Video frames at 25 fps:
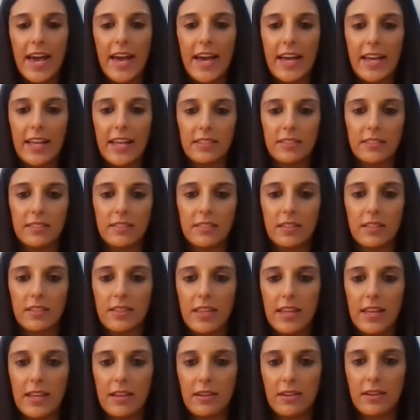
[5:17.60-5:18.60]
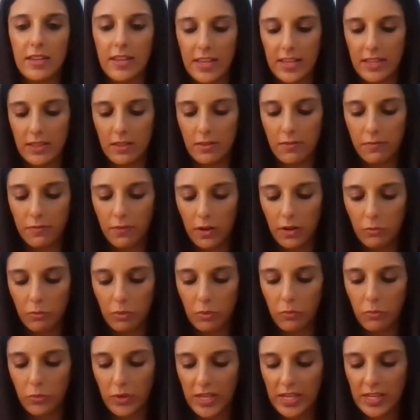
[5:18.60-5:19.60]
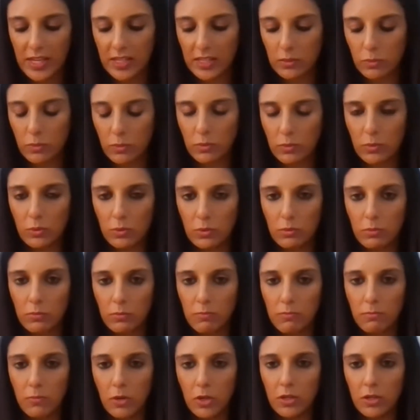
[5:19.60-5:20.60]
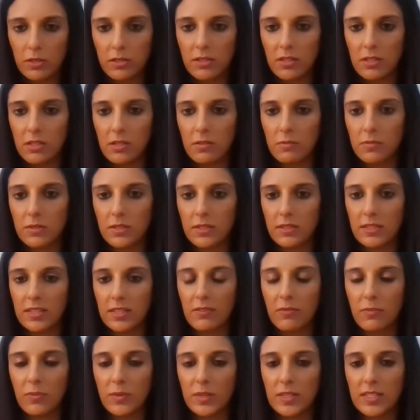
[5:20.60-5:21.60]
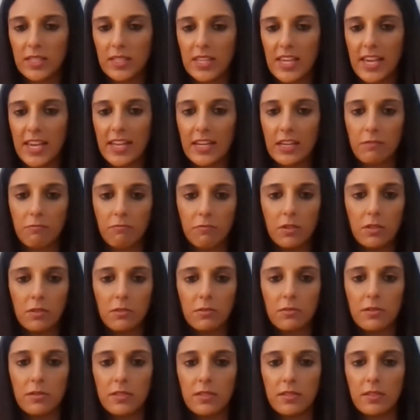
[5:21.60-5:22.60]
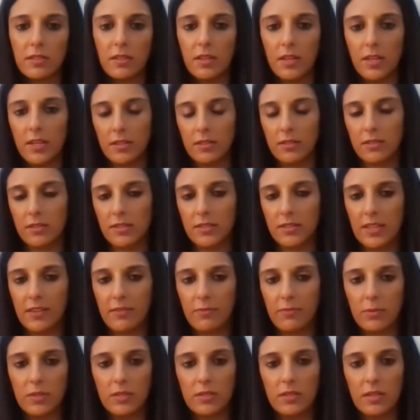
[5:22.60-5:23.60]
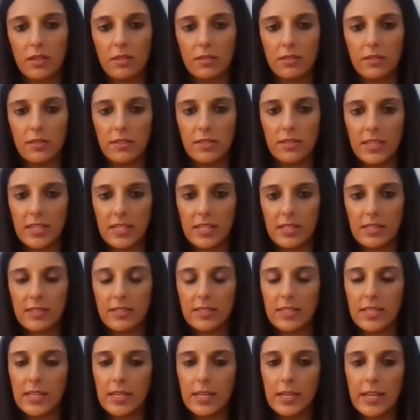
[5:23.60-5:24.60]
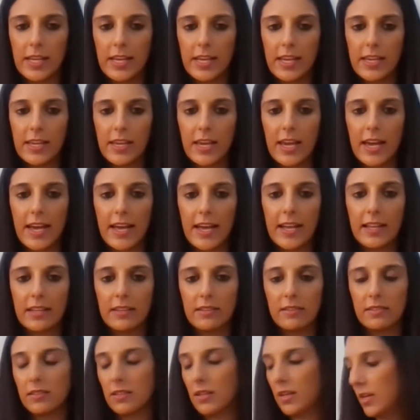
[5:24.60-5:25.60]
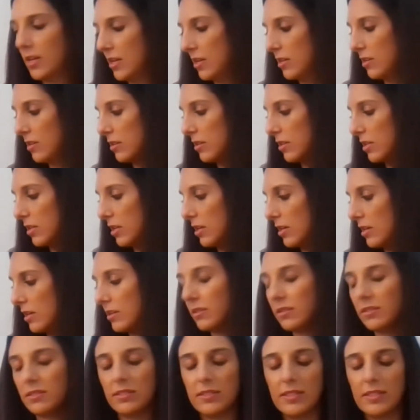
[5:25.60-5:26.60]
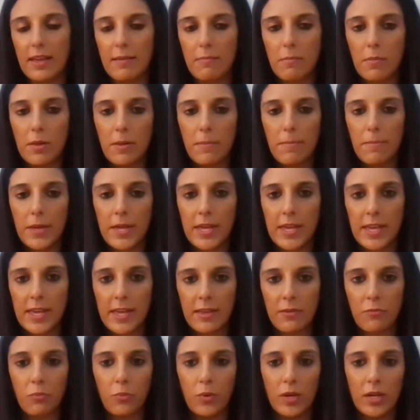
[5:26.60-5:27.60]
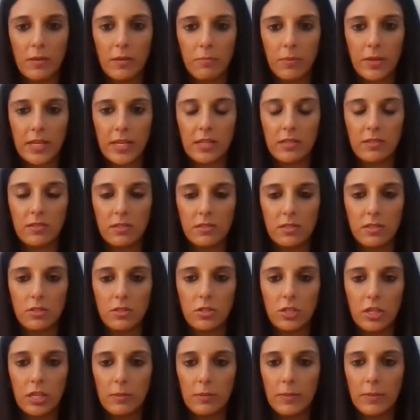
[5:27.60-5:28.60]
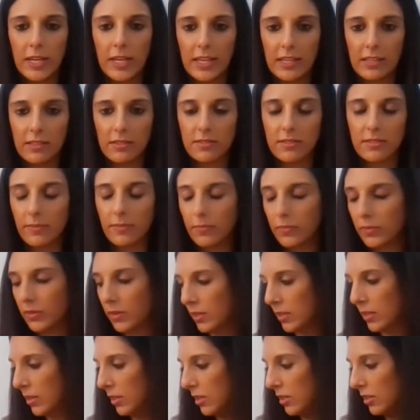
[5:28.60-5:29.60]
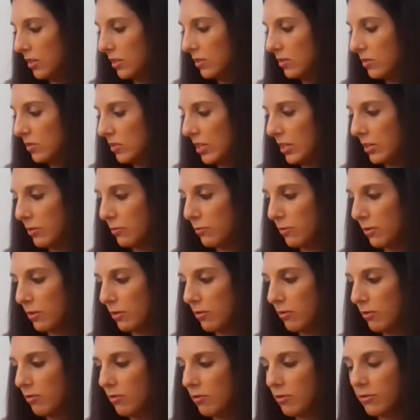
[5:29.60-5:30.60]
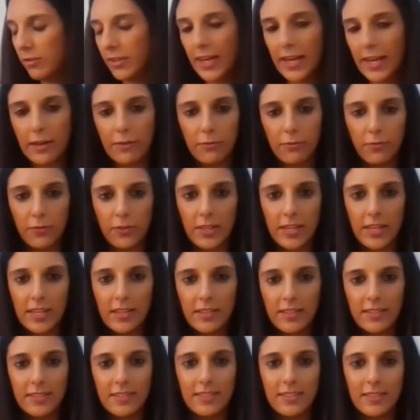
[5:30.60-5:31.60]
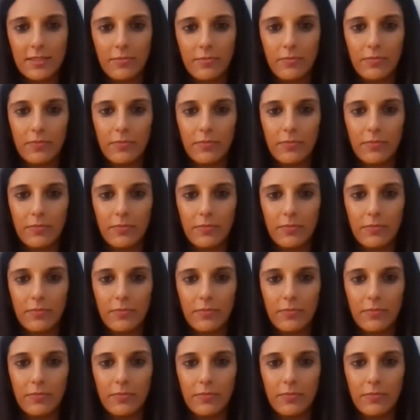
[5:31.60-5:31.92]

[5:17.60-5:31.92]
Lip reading: And then in the following weeks, we will monitor them to see if we see any roots, to see if we start to see the seedling and the stem appear when it begins to germinate. So look out for this.